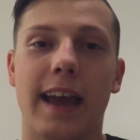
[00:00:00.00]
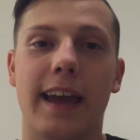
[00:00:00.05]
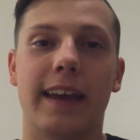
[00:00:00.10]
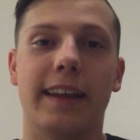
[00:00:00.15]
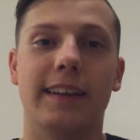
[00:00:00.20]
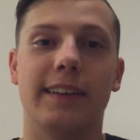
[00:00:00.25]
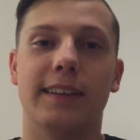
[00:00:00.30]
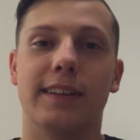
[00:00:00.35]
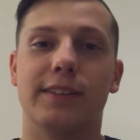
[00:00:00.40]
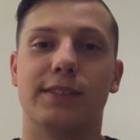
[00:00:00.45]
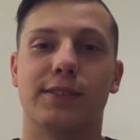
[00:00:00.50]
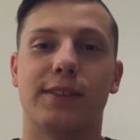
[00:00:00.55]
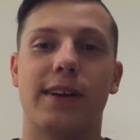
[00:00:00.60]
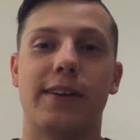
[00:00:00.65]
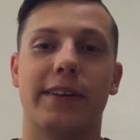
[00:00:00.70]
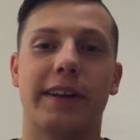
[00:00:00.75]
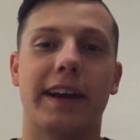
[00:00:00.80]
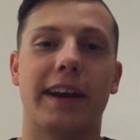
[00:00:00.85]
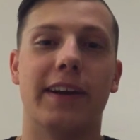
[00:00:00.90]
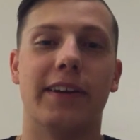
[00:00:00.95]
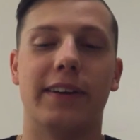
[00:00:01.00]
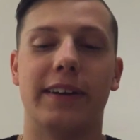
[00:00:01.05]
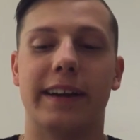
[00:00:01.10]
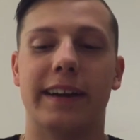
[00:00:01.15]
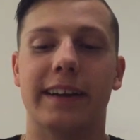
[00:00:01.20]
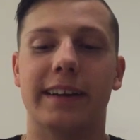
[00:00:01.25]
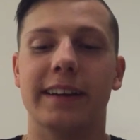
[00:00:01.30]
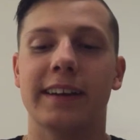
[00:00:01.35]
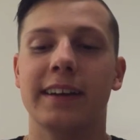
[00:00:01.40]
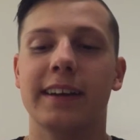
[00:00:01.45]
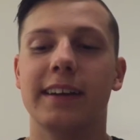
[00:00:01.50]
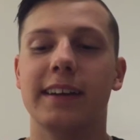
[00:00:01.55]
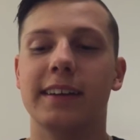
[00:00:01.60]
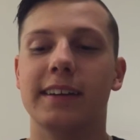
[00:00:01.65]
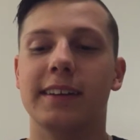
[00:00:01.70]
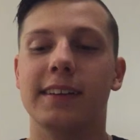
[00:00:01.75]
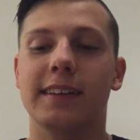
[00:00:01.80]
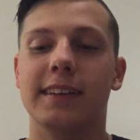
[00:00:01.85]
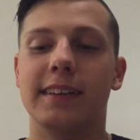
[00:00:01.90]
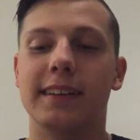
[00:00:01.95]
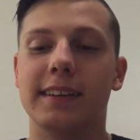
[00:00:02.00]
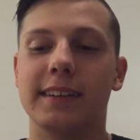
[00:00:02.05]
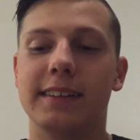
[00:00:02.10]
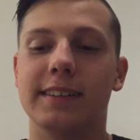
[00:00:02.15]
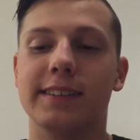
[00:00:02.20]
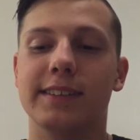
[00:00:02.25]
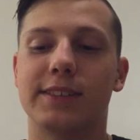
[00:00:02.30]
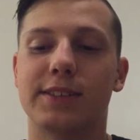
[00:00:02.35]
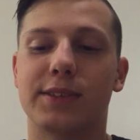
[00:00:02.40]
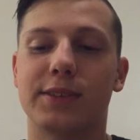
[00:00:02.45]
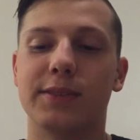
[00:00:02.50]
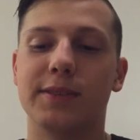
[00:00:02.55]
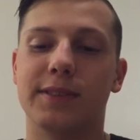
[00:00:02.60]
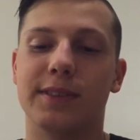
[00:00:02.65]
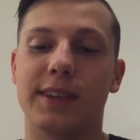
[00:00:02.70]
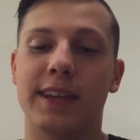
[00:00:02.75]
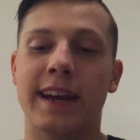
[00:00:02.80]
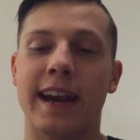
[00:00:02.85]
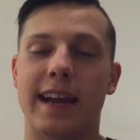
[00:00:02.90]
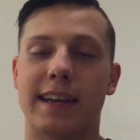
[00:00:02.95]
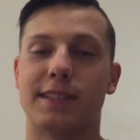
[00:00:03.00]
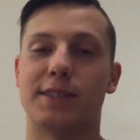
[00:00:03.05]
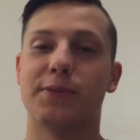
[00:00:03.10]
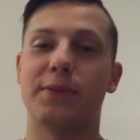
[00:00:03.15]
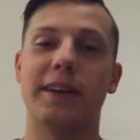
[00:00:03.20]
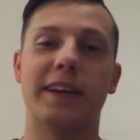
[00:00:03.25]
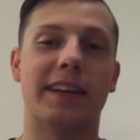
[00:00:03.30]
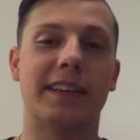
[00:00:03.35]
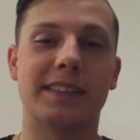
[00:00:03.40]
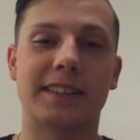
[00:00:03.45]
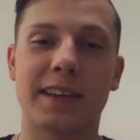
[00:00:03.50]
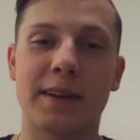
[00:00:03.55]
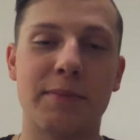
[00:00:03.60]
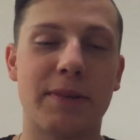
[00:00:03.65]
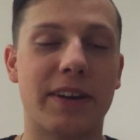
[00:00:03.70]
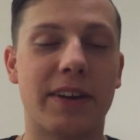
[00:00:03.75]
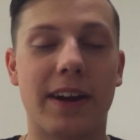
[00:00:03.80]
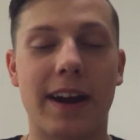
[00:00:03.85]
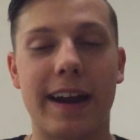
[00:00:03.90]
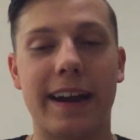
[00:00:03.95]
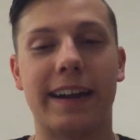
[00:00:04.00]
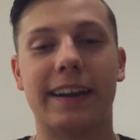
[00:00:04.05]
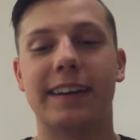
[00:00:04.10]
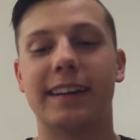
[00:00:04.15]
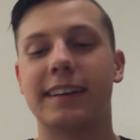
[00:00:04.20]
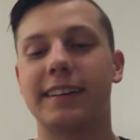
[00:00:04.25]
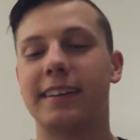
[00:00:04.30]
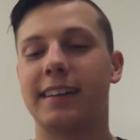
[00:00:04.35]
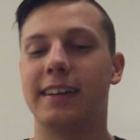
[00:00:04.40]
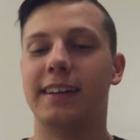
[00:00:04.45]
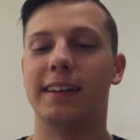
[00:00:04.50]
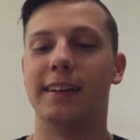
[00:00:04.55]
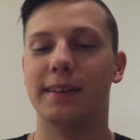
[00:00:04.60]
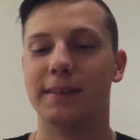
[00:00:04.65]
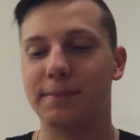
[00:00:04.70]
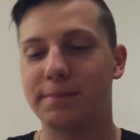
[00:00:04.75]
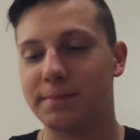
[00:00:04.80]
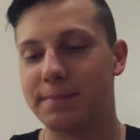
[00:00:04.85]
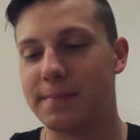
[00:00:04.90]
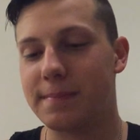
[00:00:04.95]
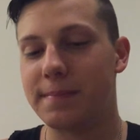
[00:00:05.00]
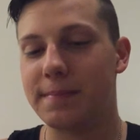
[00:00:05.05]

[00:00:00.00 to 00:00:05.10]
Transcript: and the surrounding area is the next week. It's gonna be great. Um,